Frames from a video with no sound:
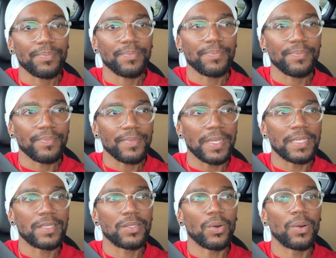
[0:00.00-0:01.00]
it's so
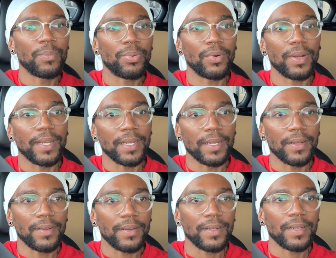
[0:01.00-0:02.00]
important
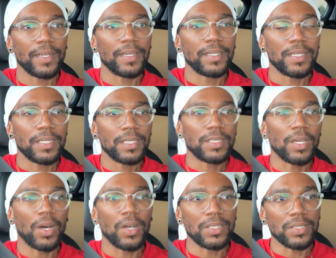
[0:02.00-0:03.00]
to also
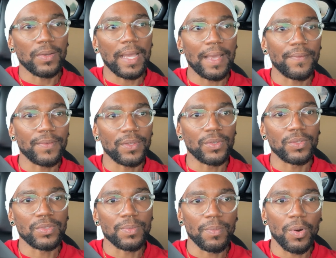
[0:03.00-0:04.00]
have those
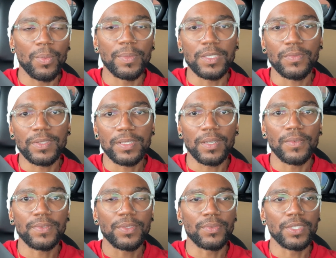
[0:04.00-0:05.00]
moments for self to
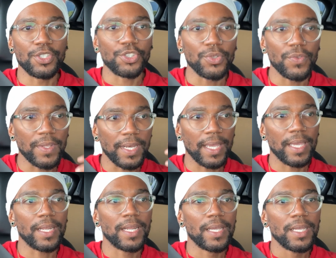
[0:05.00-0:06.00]
rejuvenate,
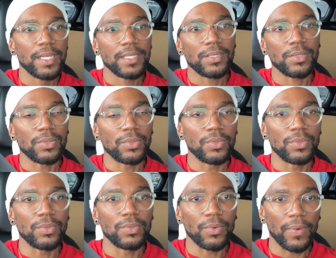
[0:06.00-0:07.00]
to
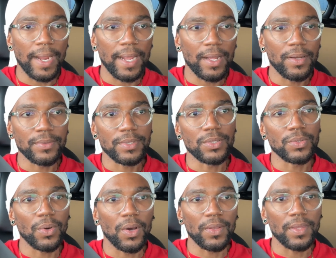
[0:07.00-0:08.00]
ground, to do all the
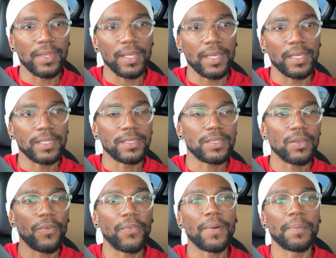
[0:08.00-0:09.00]
things. So for
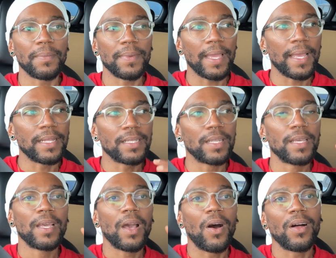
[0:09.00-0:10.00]
me, and all
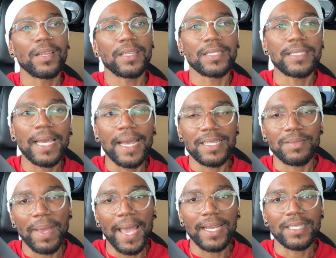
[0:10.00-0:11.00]
of this ties back to
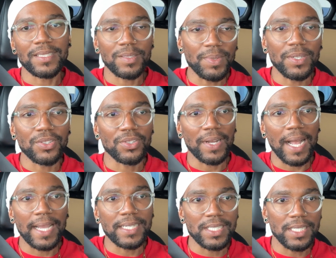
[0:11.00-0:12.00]
spiritual
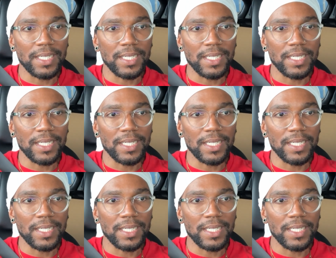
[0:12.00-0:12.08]
hygiene